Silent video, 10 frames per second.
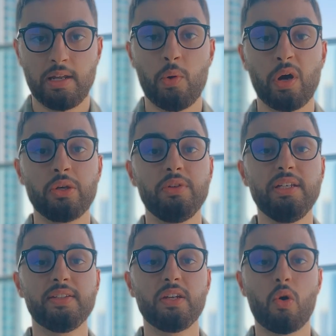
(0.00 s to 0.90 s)
Now, what you
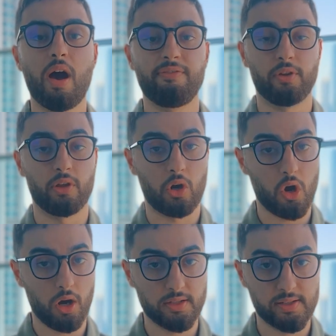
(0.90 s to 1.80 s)
need to know after the
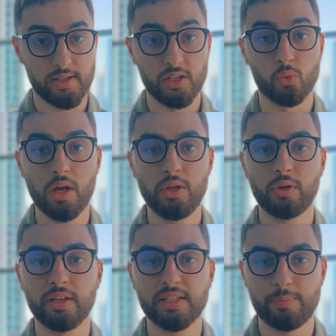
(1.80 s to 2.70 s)
costs is what you
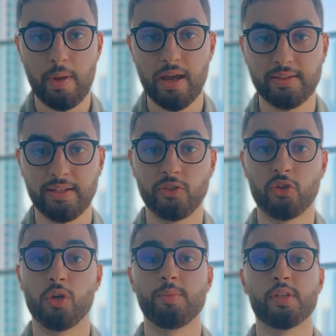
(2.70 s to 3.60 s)
can expect in
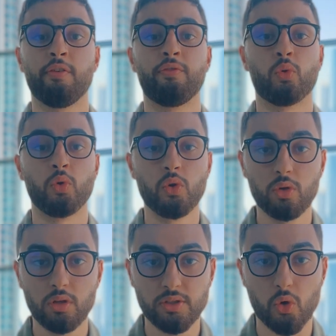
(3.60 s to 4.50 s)
terms of
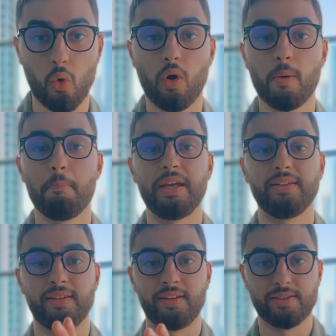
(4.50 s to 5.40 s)
renewals or
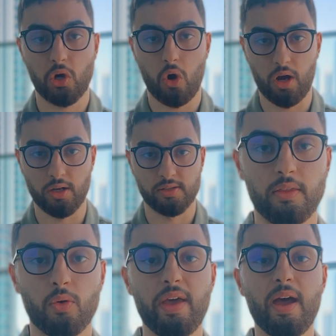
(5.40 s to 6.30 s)
maintenance costs.
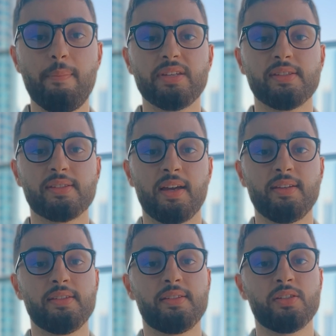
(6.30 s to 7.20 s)
The way that business
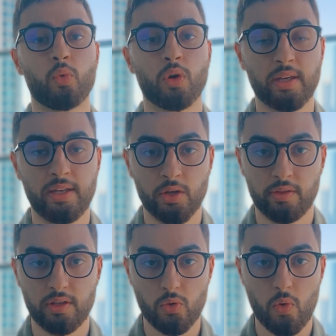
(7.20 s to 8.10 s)
licenses work here in
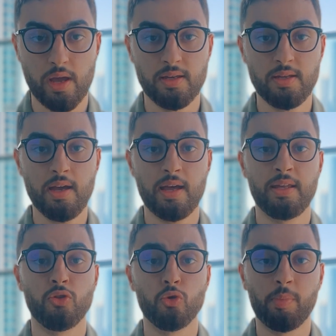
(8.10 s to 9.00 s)
the UAE and
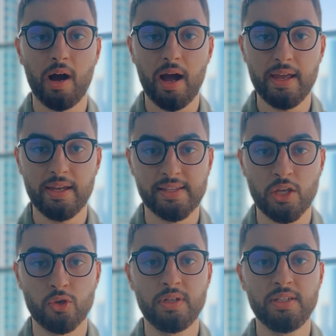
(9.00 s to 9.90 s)
in Dubai is
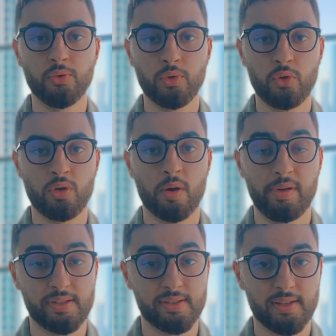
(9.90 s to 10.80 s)
that you need to renew your
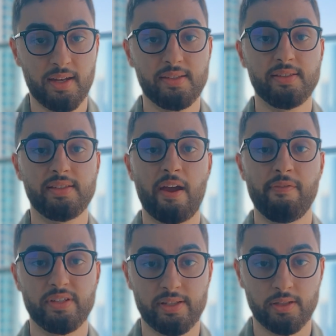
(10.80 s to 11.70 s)
business license
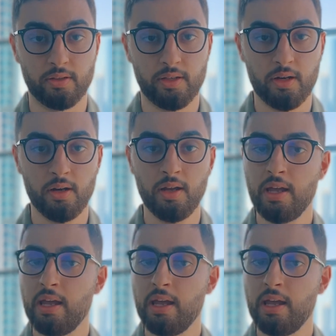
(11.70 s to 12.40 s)
every single year.